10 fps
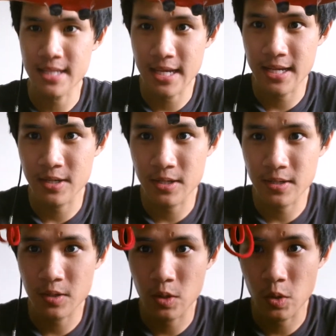
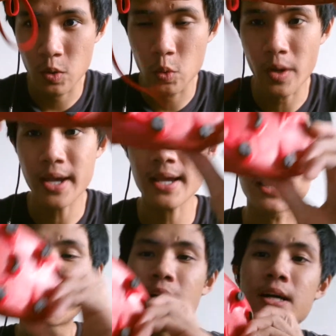And why I
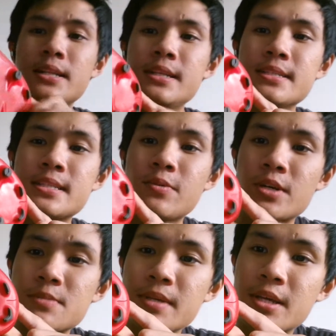got this
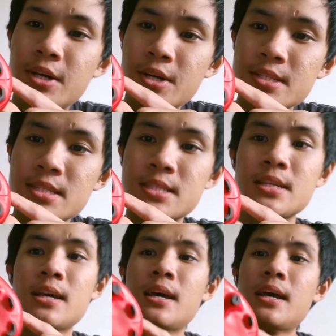was because
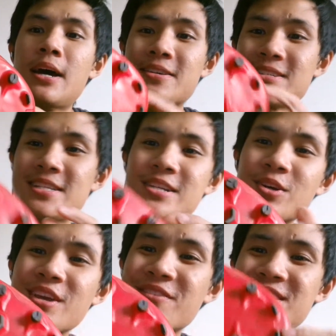I was actually
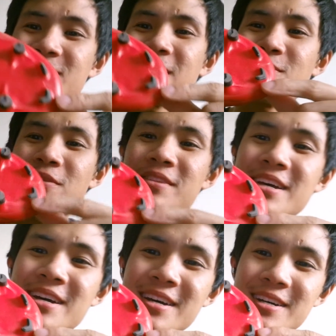looking for something with
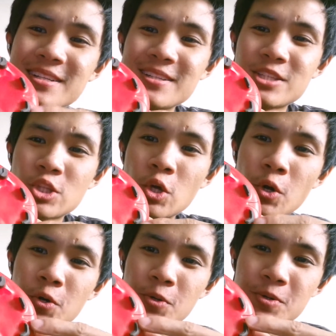the
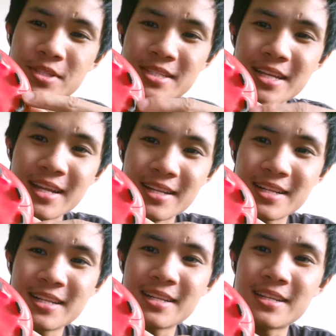toe stud,
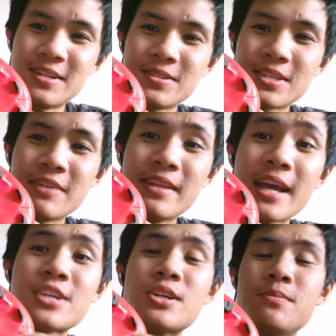you know, to give the
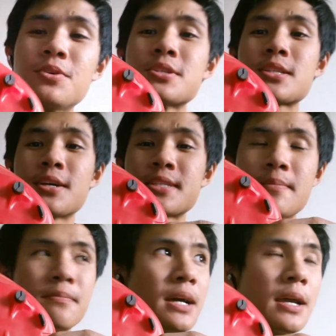extra boost. Cause
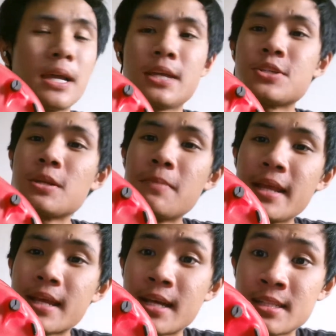I usually play
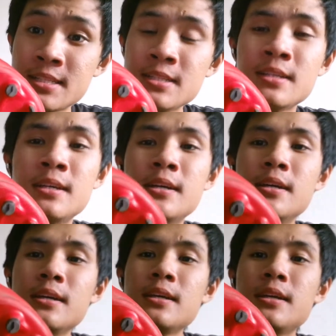a cutter
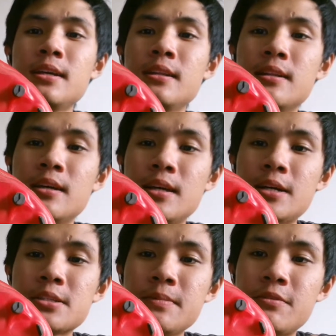in
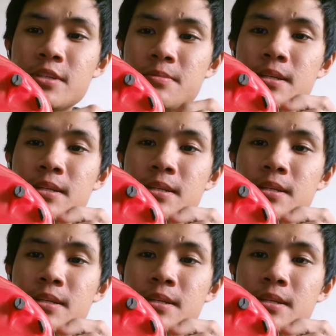Ultimate Frisbee